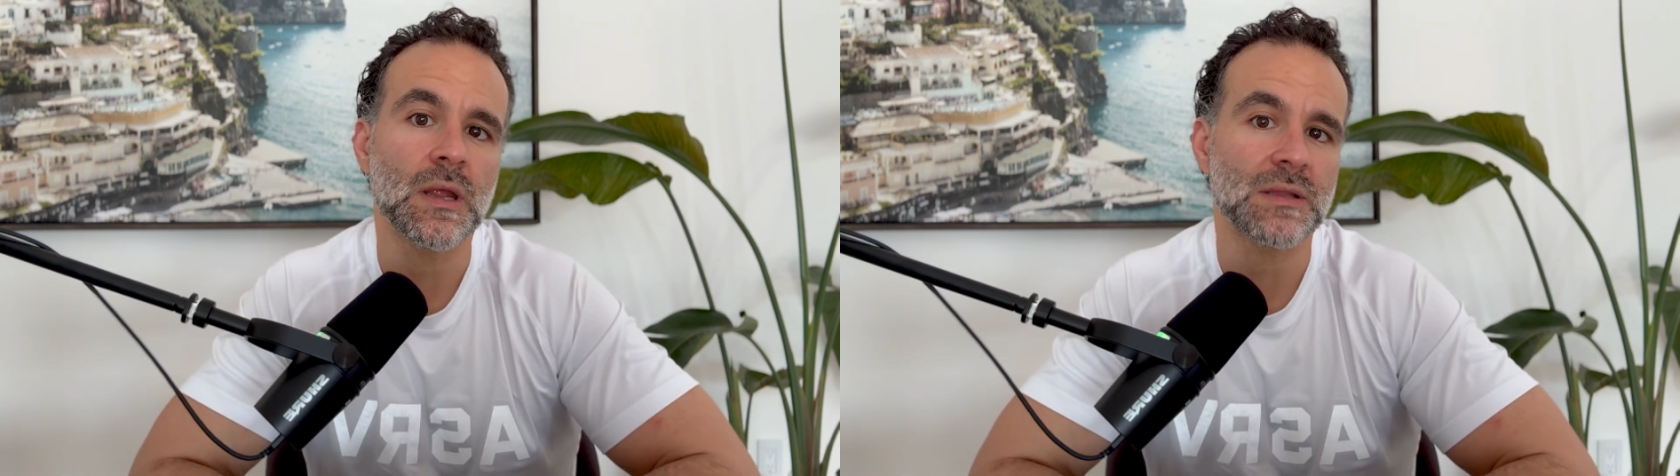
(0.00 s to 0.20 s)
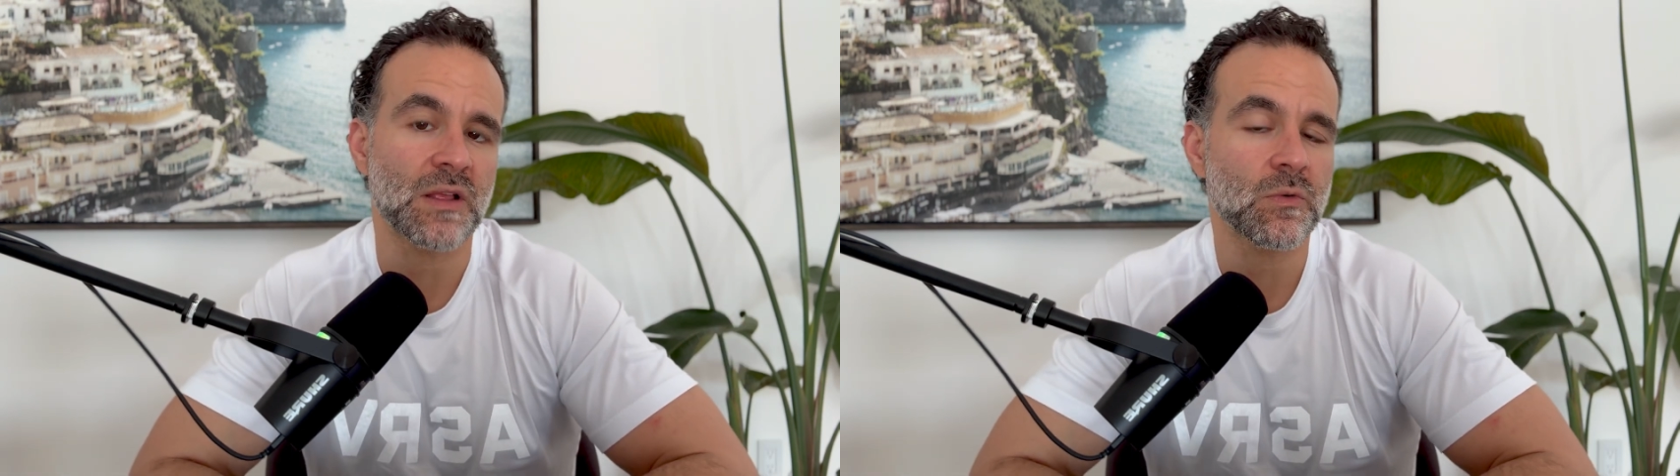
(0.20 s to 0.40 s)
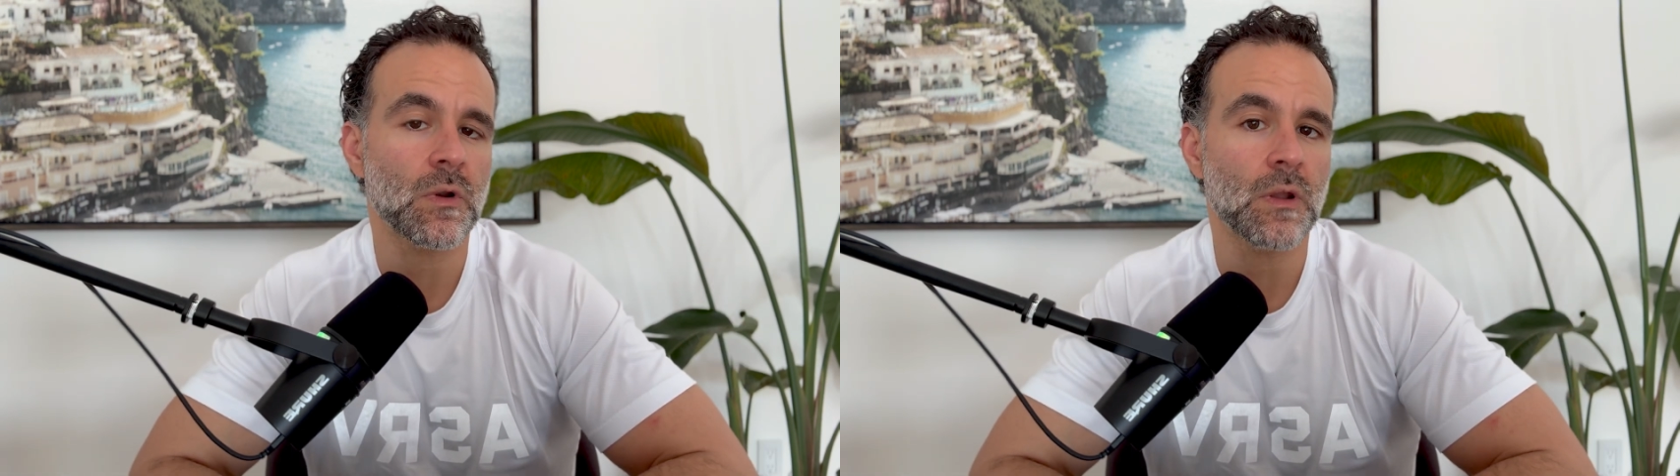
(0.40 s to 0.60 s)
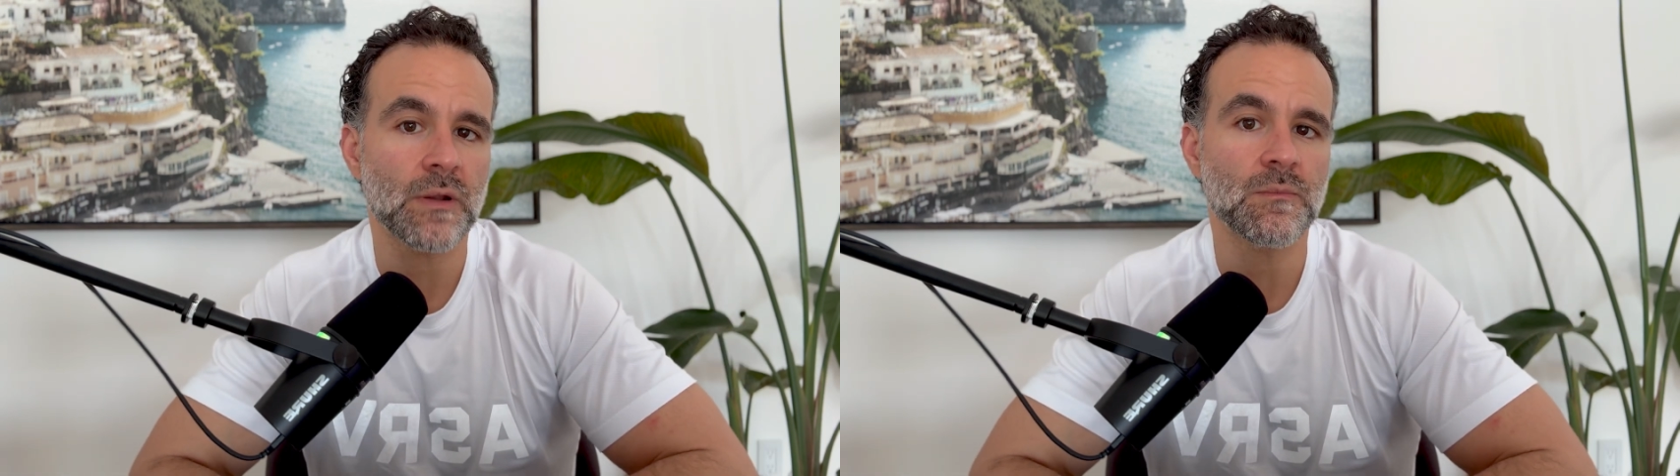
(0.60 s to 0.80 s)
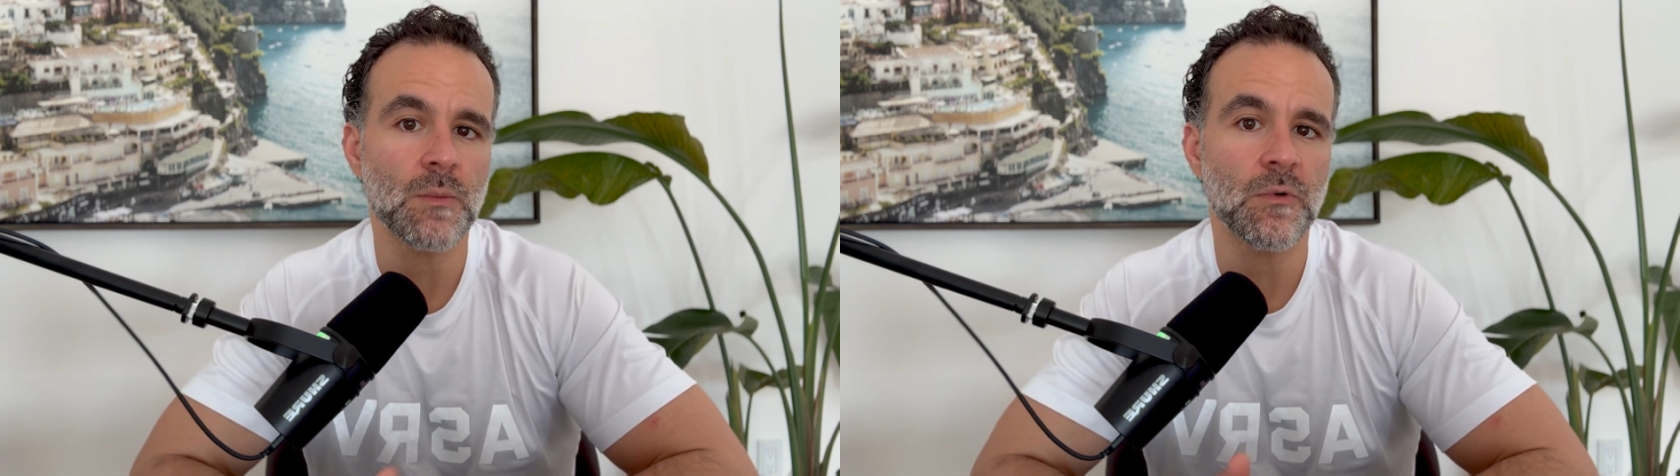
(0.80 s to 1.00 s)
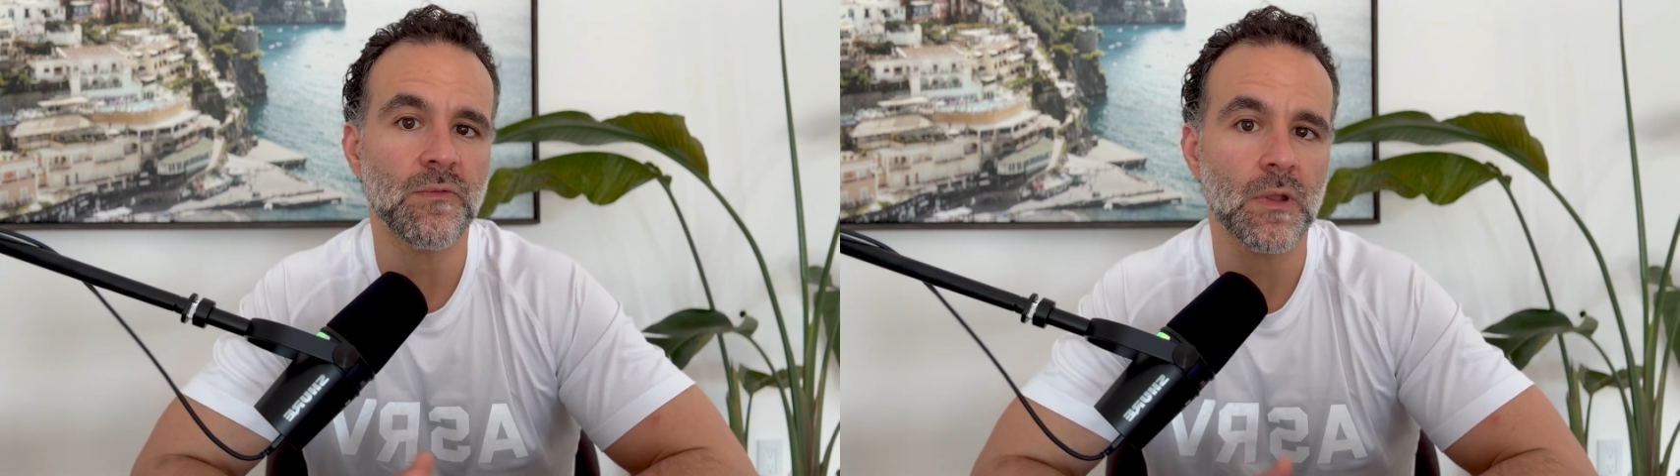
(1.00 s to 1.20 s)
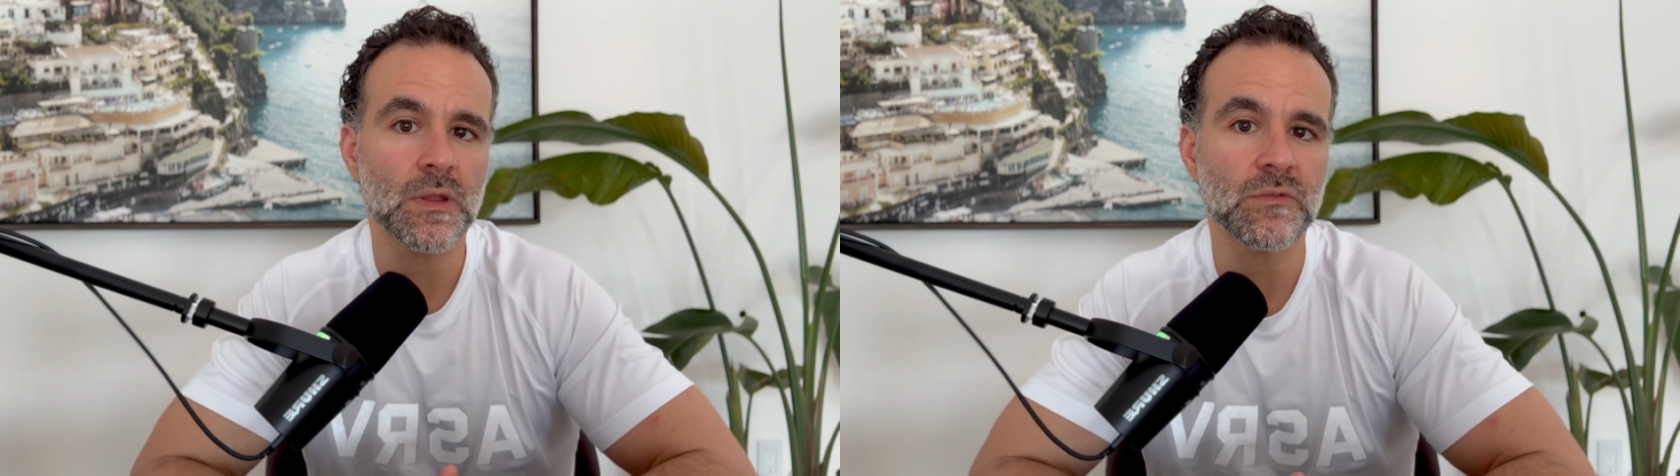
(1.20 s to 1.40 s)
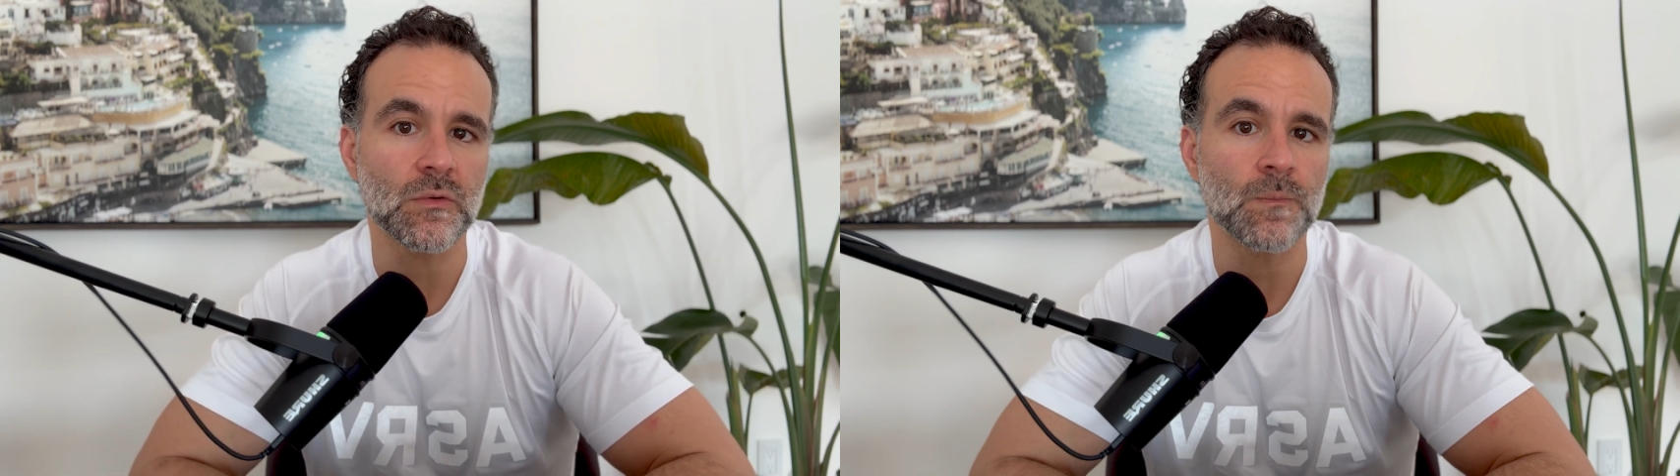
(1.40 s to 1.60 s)
And that's what a lot of people fall
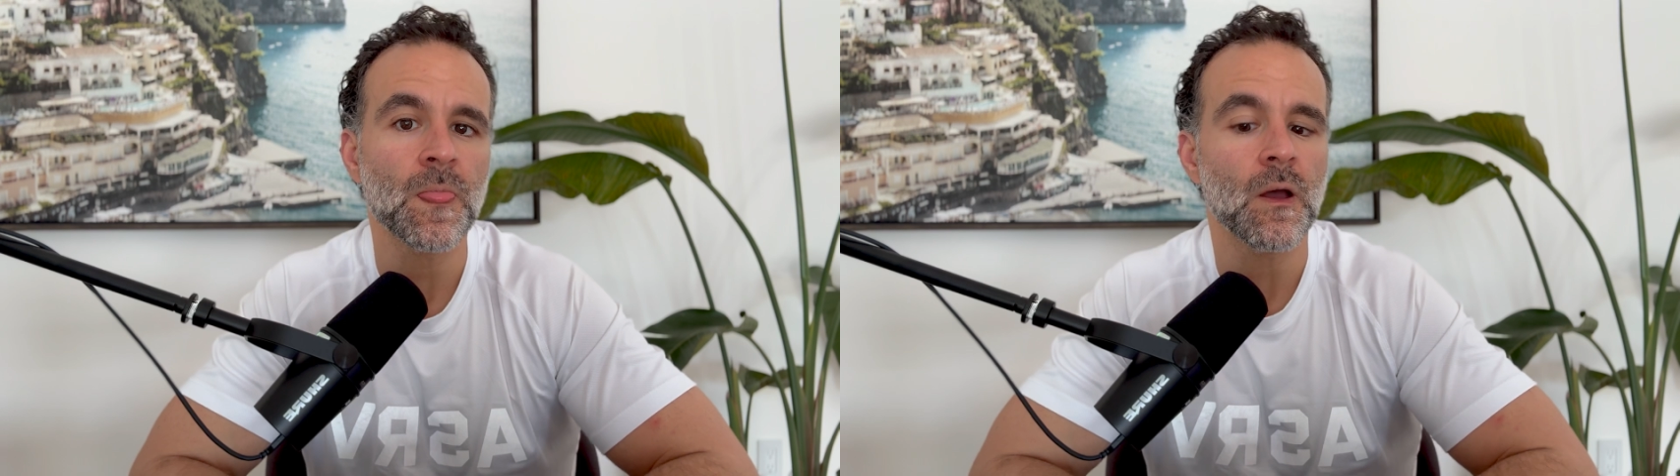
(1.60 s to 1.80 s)
into.